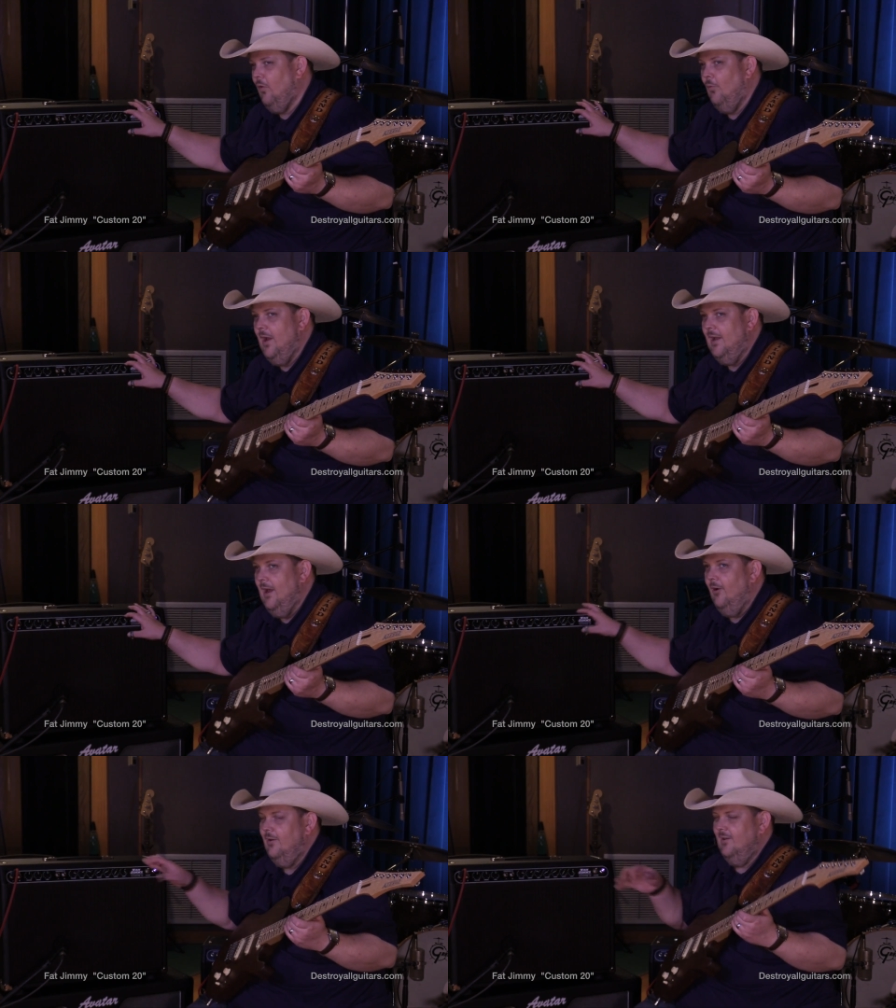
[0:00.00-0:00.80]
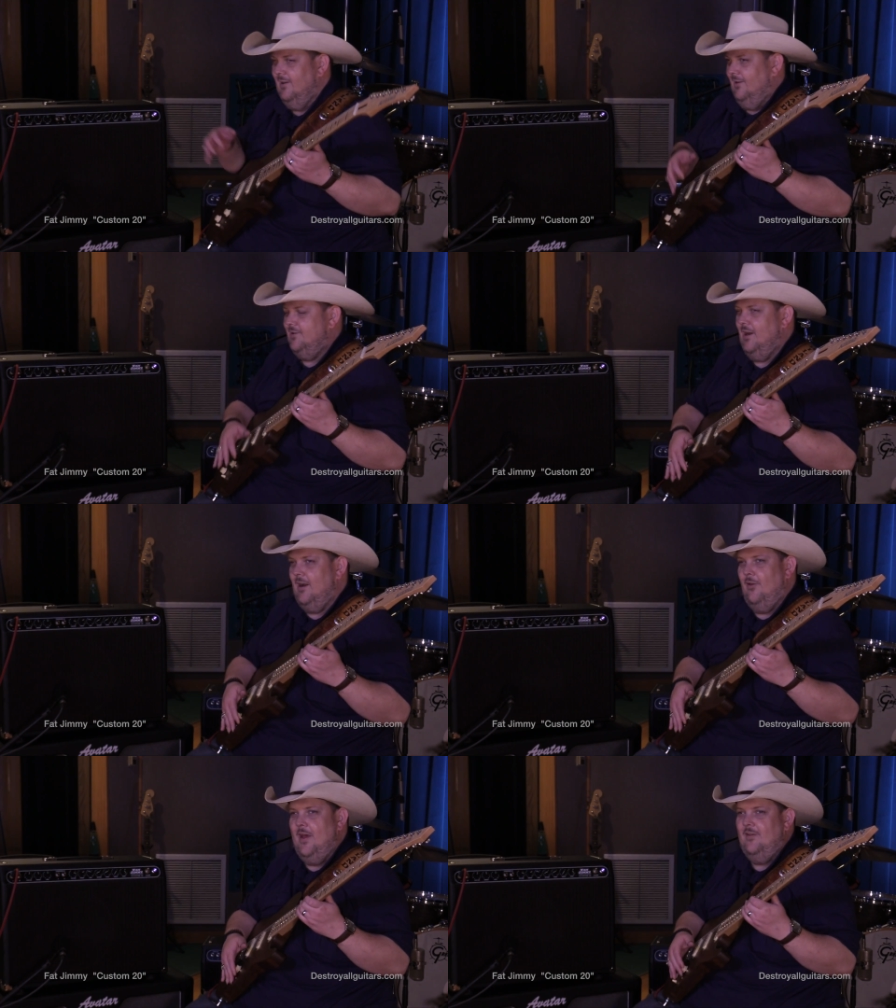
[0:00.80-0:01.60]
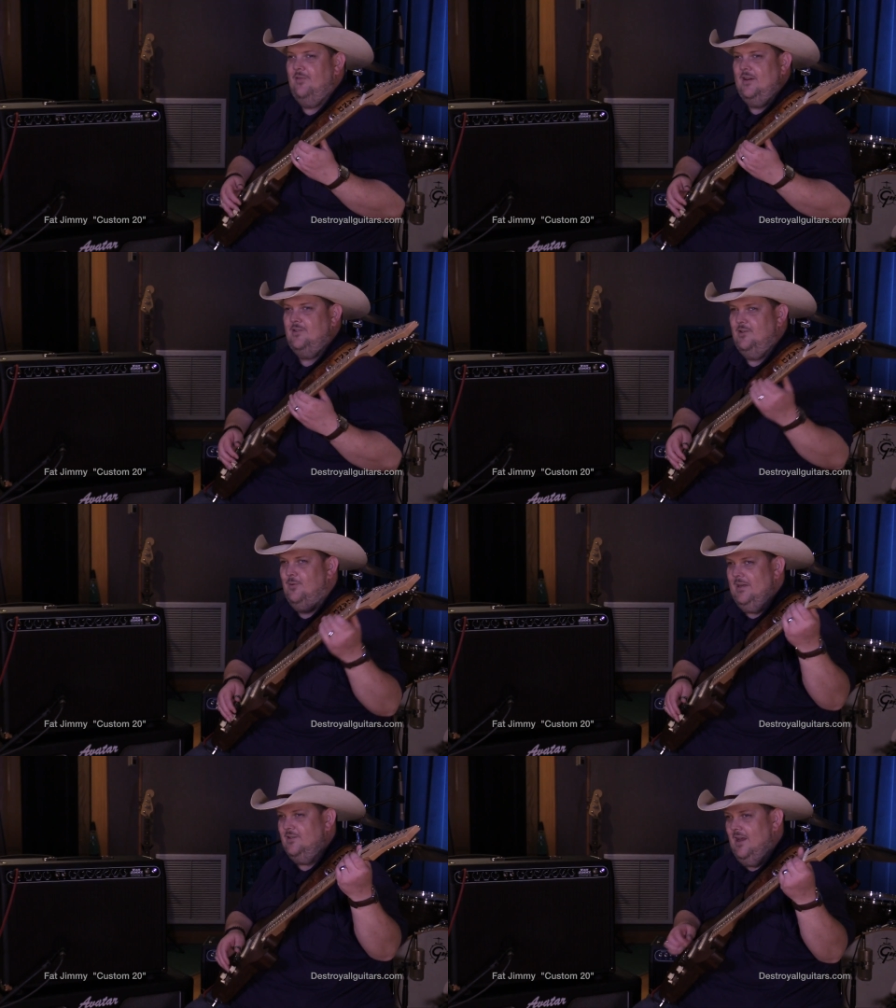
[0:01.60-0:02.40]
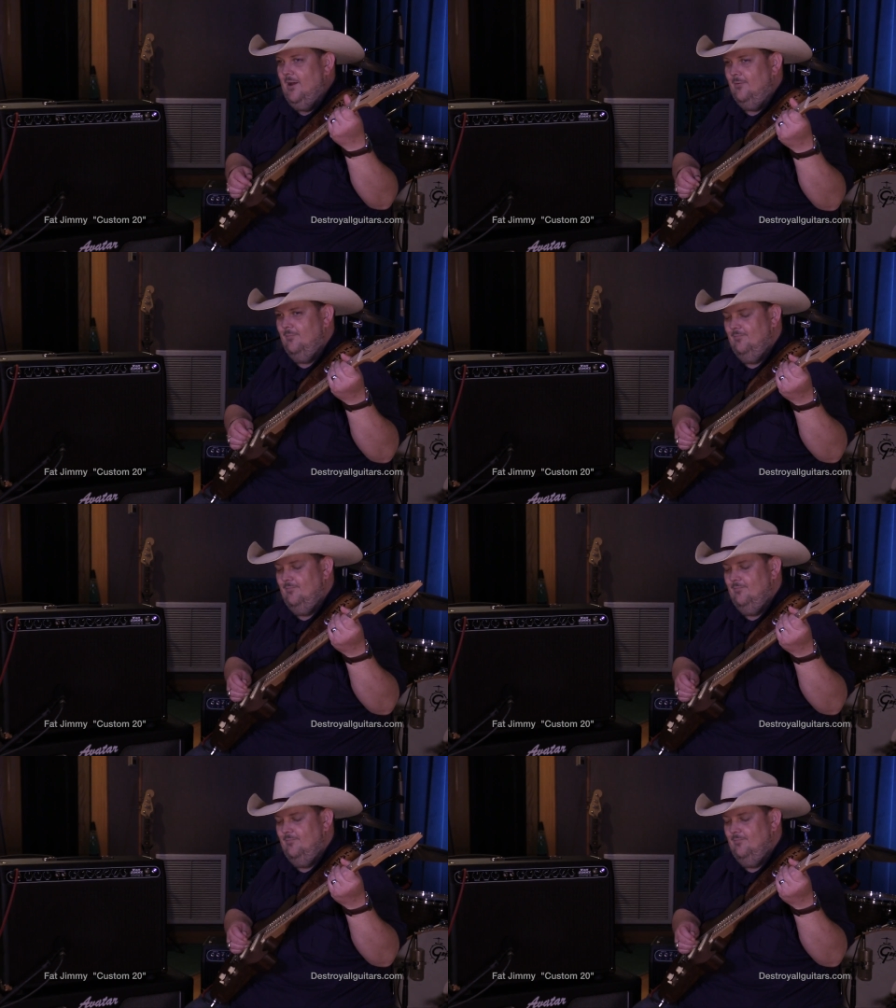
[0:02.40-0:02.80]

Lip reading: the way now, and let's hear how that affects the tweed sound.